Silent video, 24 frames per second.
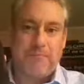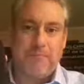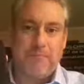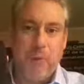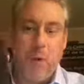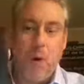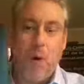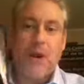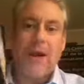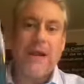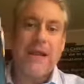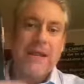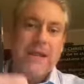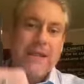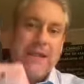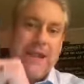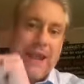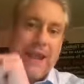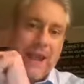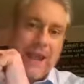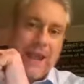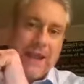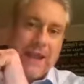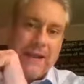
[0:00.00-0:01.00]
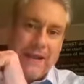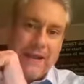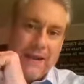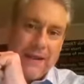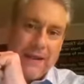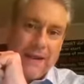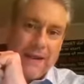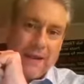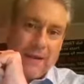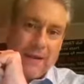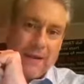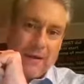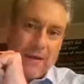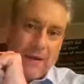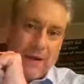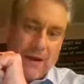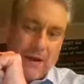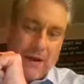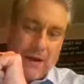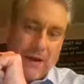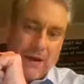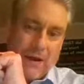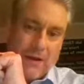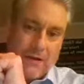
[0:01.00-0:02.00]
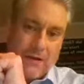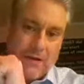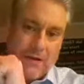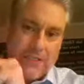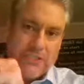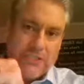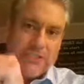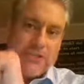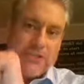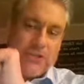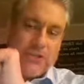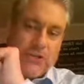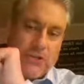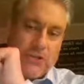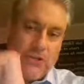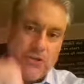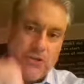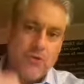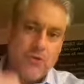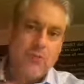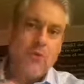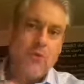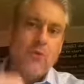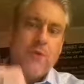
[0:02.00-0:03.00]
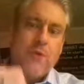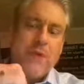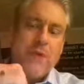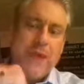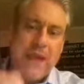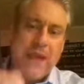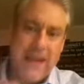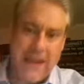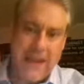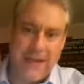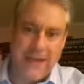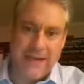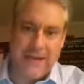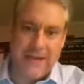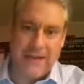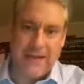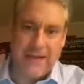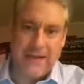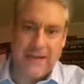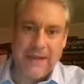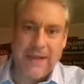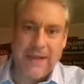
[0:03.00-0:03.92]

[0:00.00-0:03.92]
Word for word: born again uh, Christian, you will be hated,